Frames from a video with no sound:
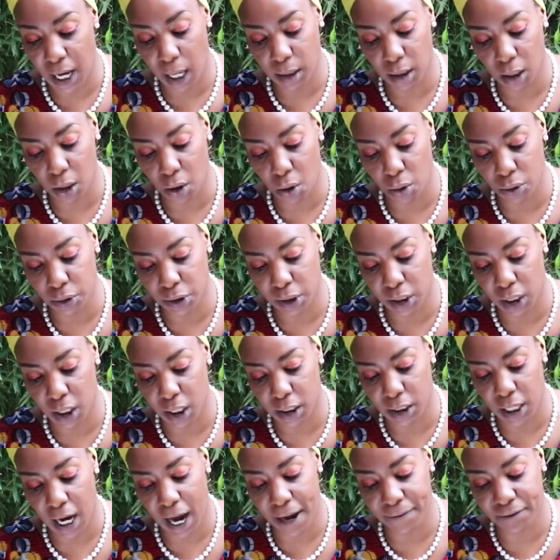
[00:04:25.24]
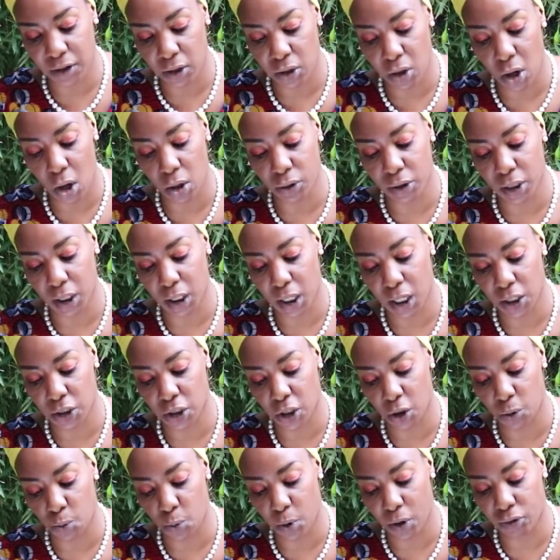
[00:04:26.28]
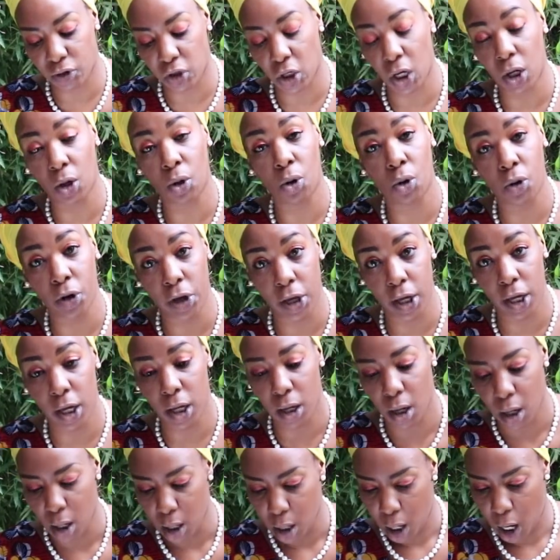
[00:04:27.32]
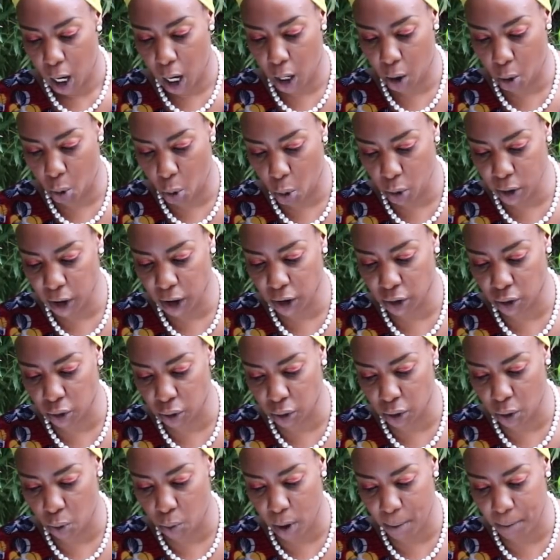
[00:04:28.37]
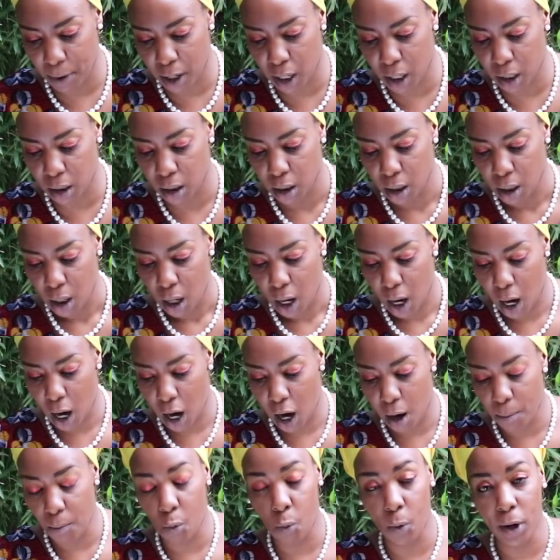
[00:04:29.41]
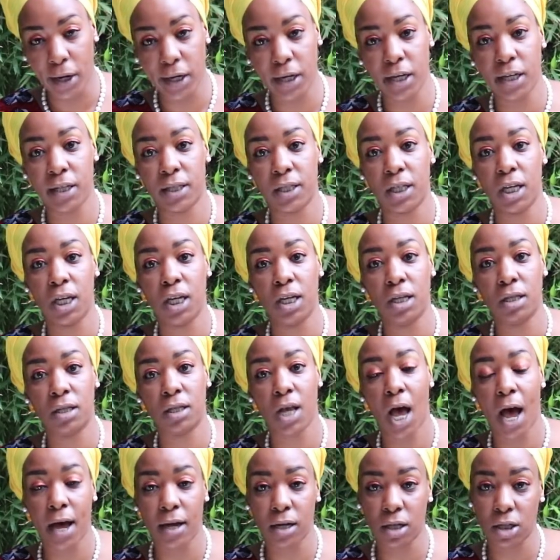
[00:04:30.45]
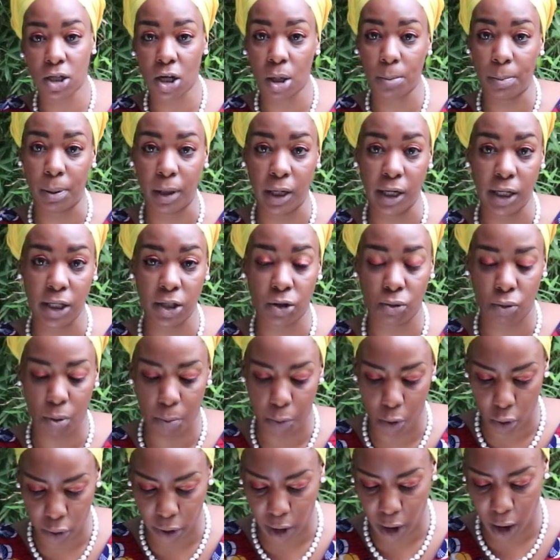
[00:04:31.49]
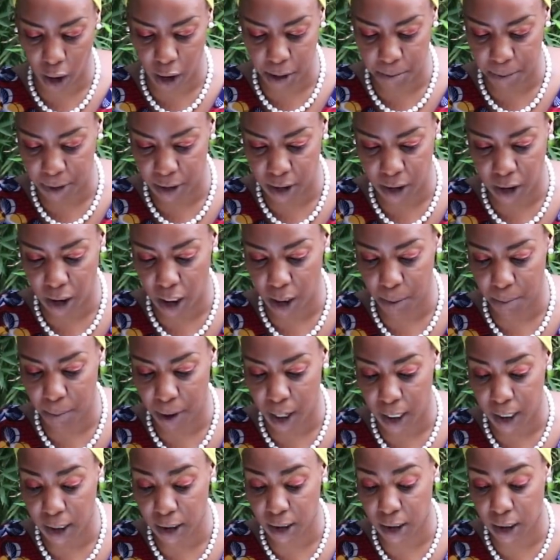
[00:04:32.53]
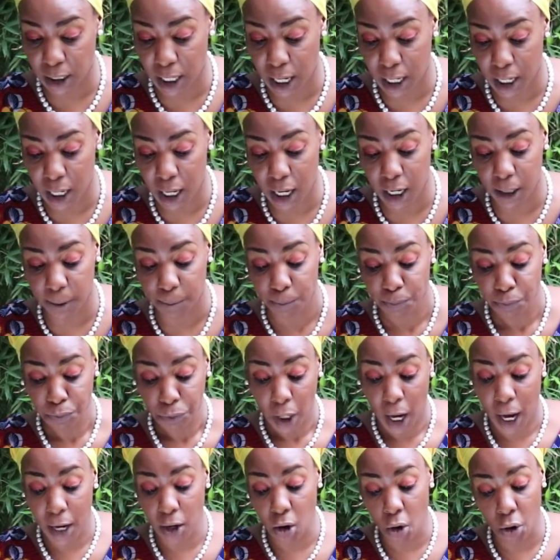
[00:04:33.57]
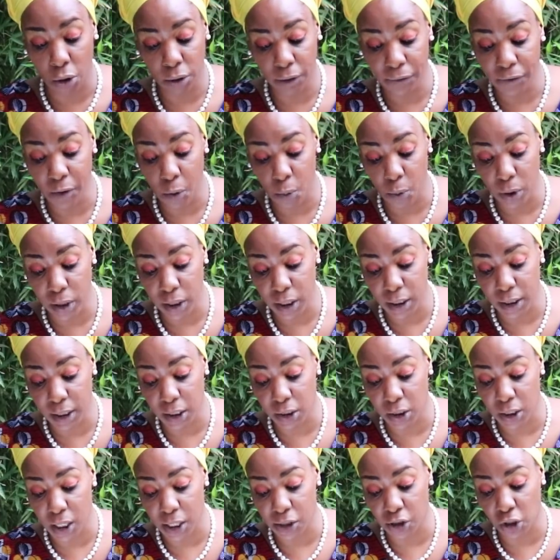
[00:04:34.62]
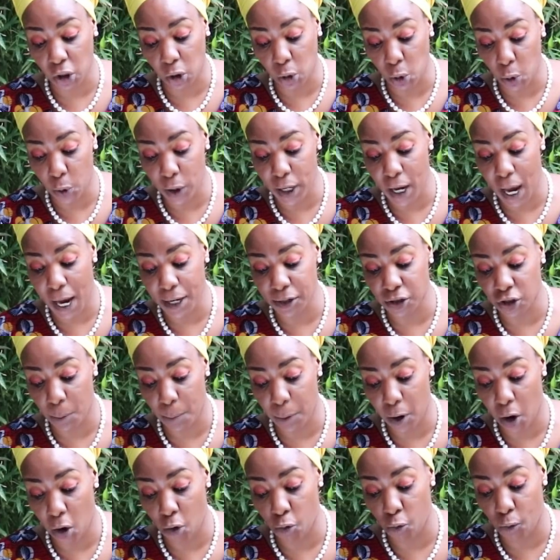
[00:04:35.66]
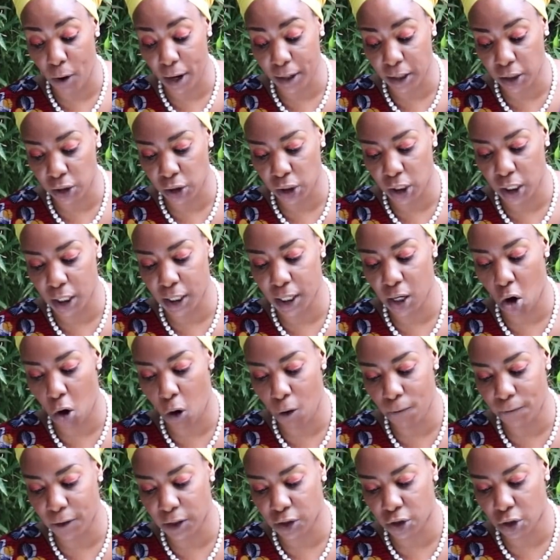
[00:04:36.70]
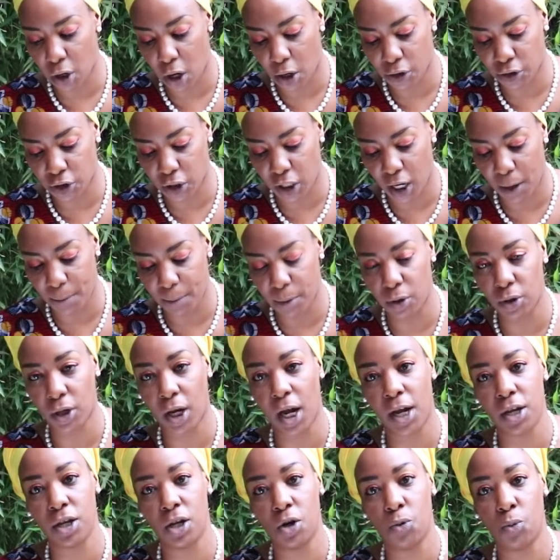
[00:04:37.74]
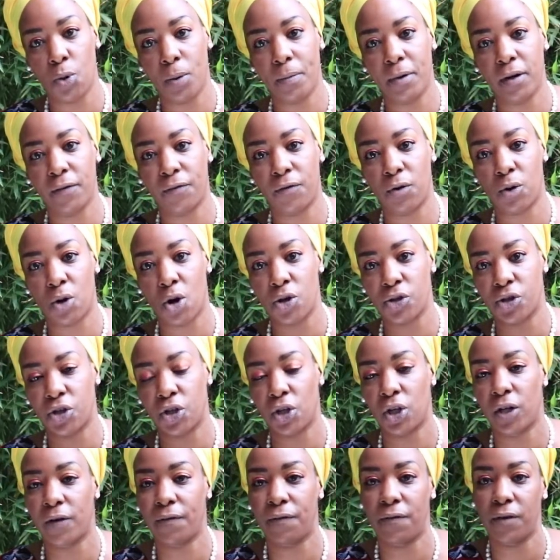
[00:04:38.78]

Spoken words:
at the consulate after an altercation with Chalohi, according to the women, witnesses, and a police report that had been seen by CNN. And all of the witnesses said Chalohi and Jabbar regularly overcharged Kenyan women for consular